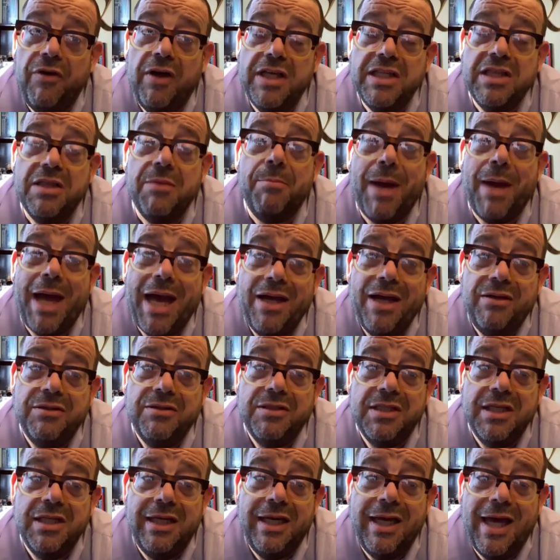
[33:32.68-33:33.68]
I feel like the
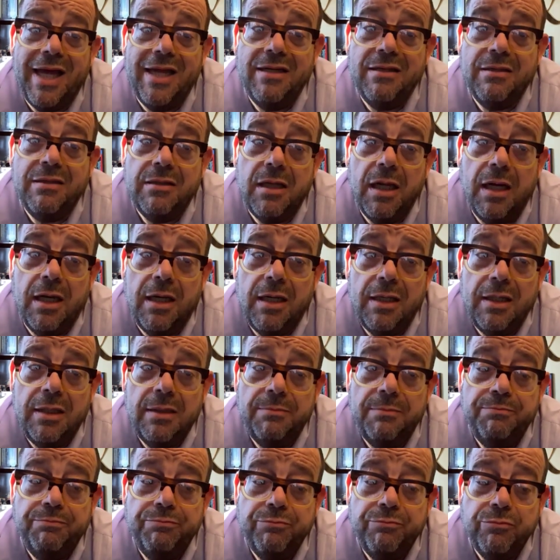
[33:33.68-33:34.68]
battle to get
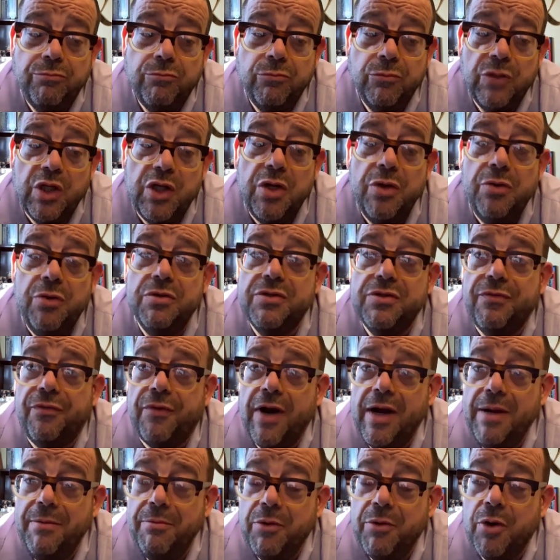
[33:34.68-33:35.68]
the news
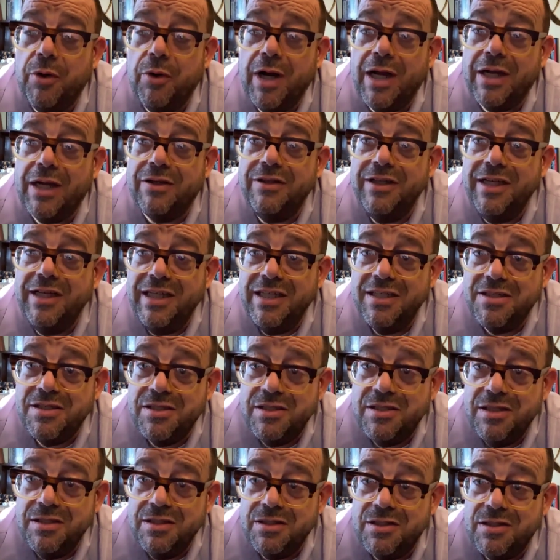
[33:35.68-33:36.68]
framed correctly
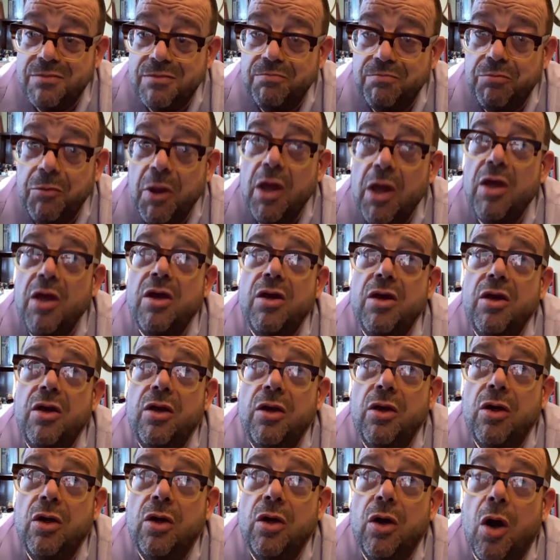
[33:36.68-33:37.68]
is
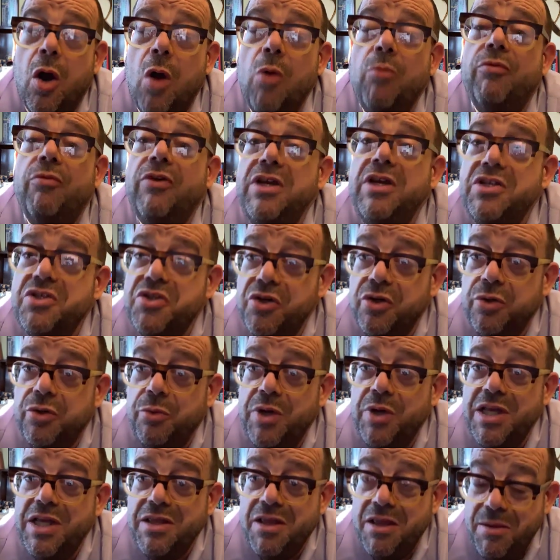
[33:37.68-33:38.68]
hopefully easier
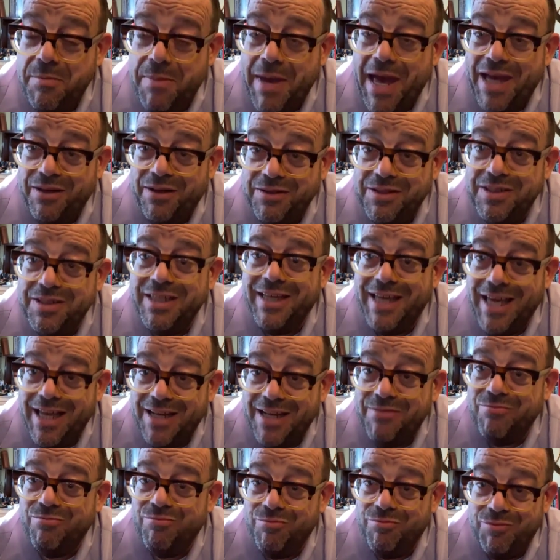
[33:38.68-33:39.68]
to win than the battle to
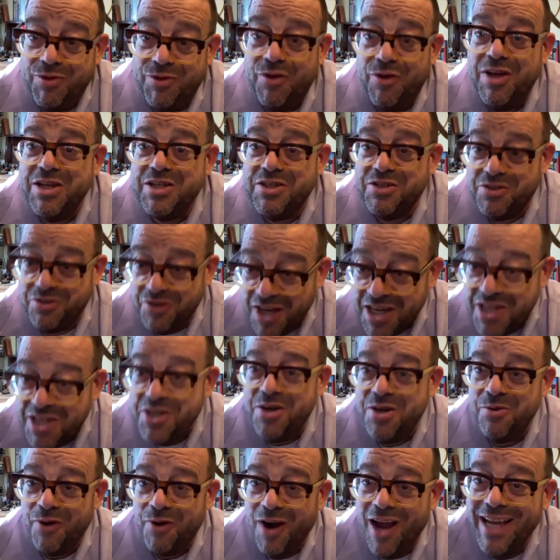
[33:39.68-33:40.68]
get the
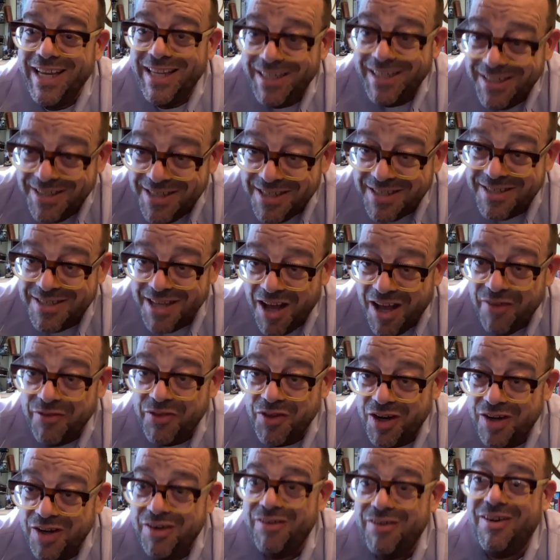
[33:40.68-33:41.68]
legislation right and to
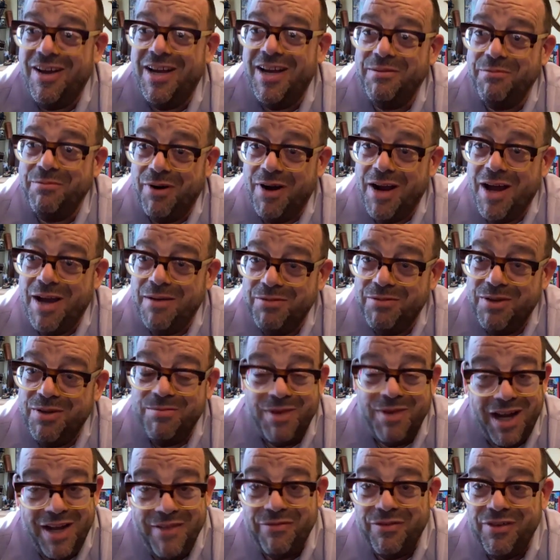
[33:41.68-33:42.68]
solve the underlying
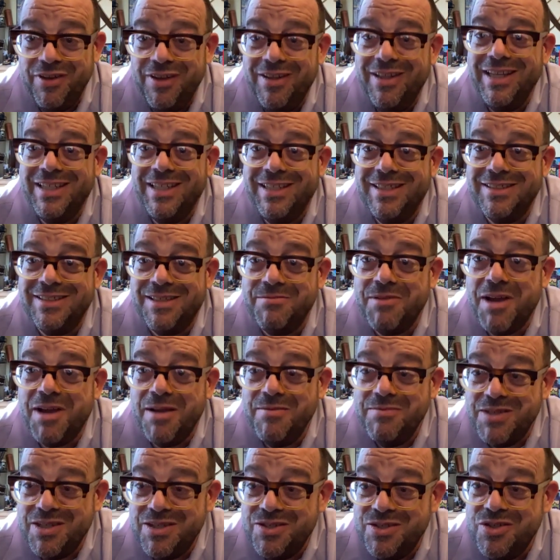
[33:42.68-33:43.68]
problem. But I feel like
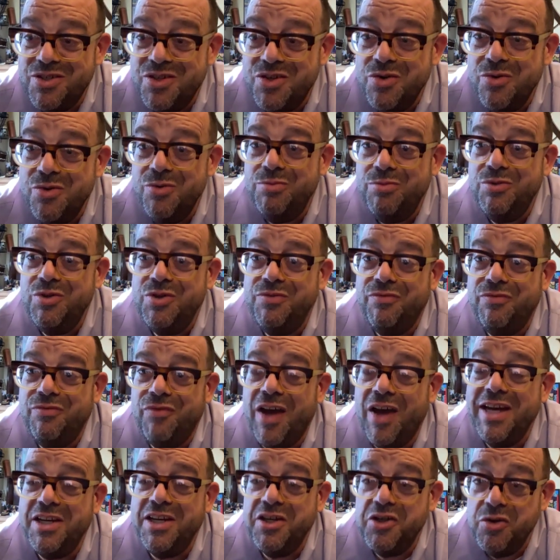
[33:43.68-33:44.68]
sometimes it's
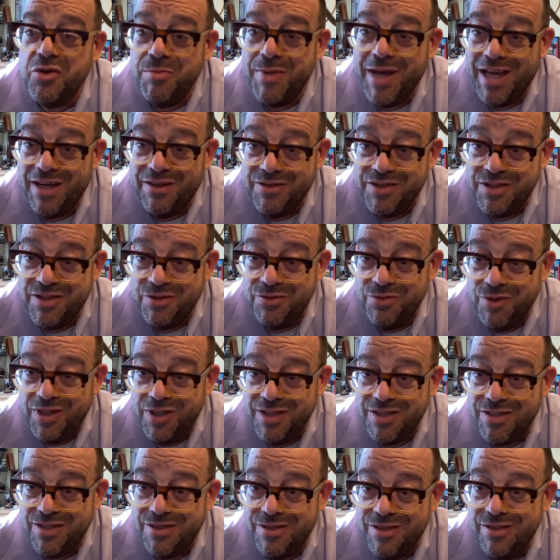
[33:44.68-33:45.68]
fighting two battles at
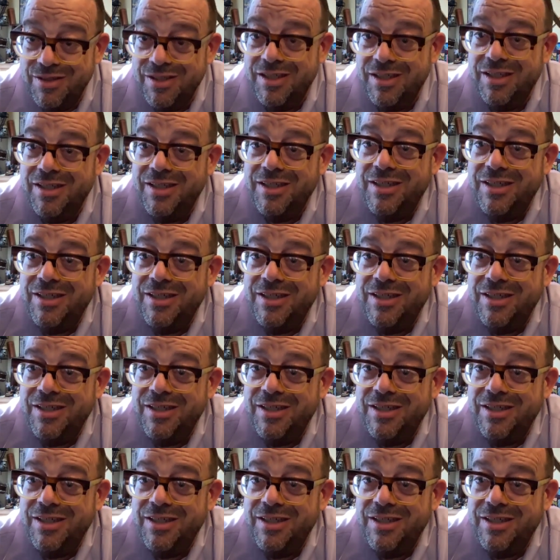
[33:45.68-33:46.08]
once.